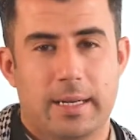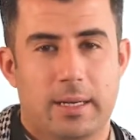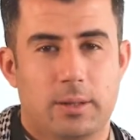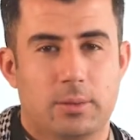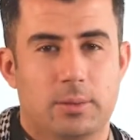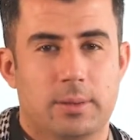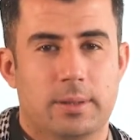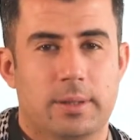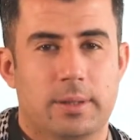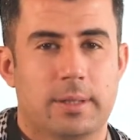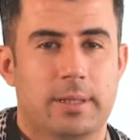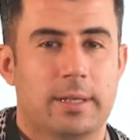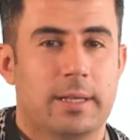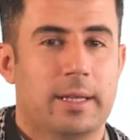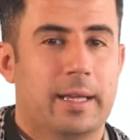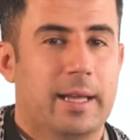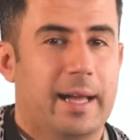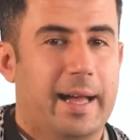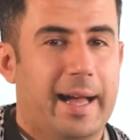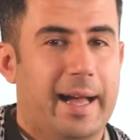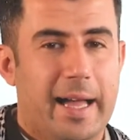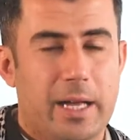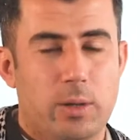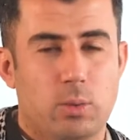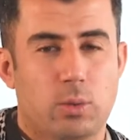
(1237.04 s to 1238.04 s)
now,
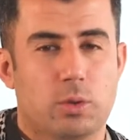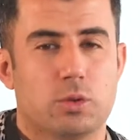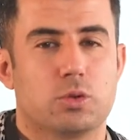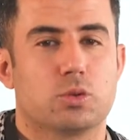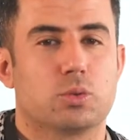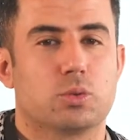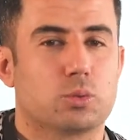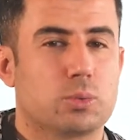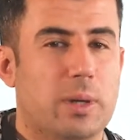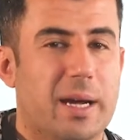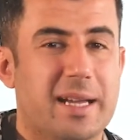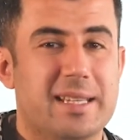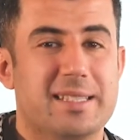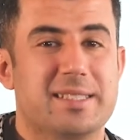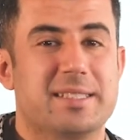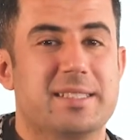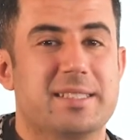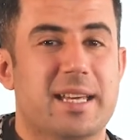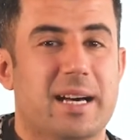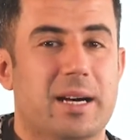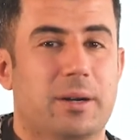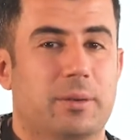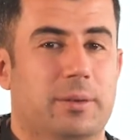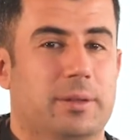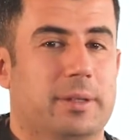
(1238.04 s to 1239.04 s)
I want to write
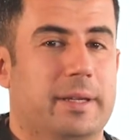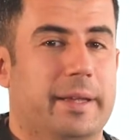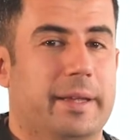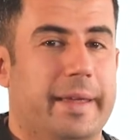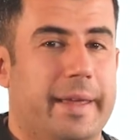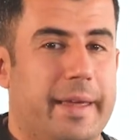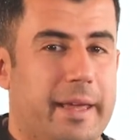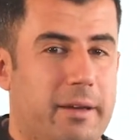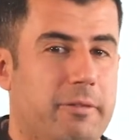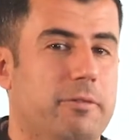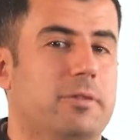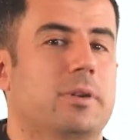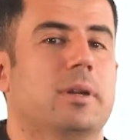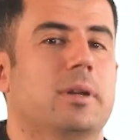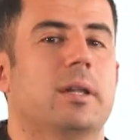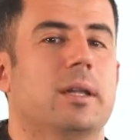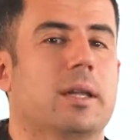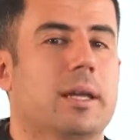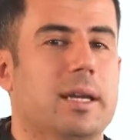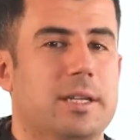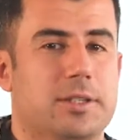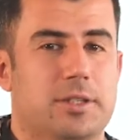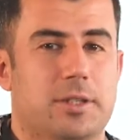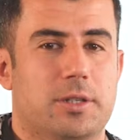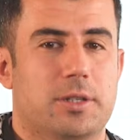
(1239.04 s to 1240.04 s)
down every
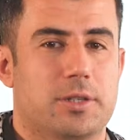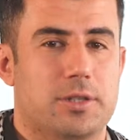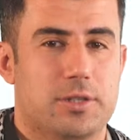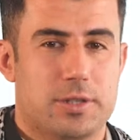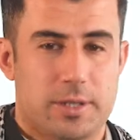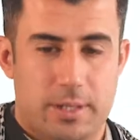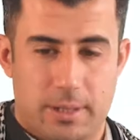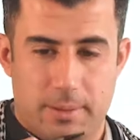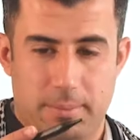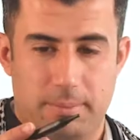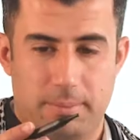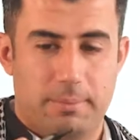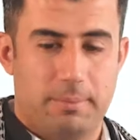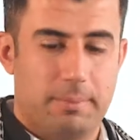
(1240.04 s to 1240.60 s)
letters